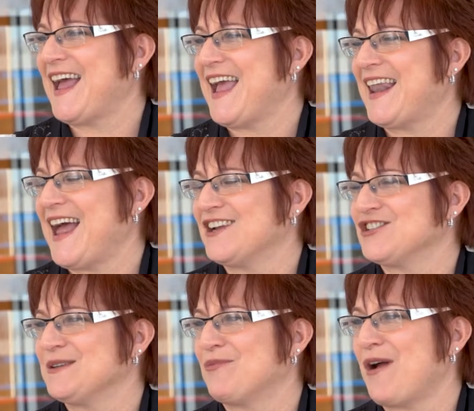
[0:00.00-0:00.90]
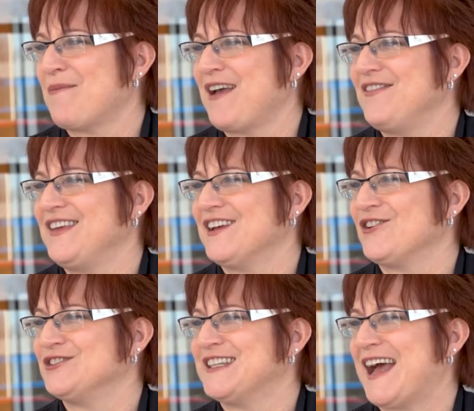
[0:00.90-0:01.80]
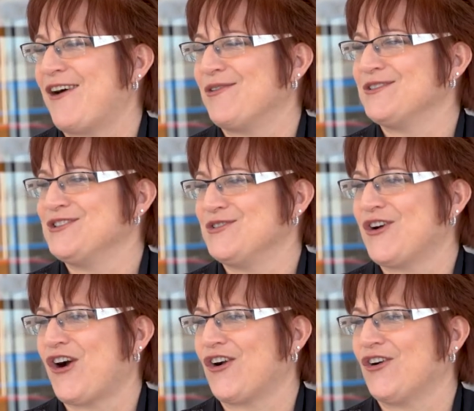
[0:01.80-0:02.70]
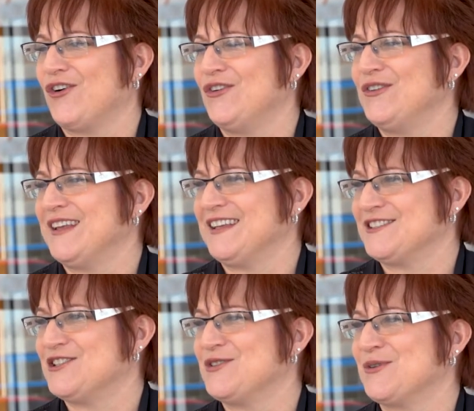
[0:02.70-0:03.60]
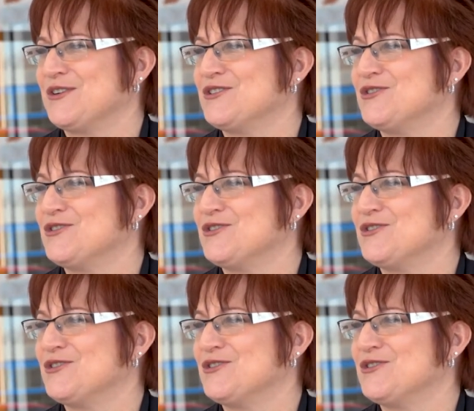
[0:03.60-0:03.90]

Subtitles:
I had actually brought my vehicle down to Karl and Stuart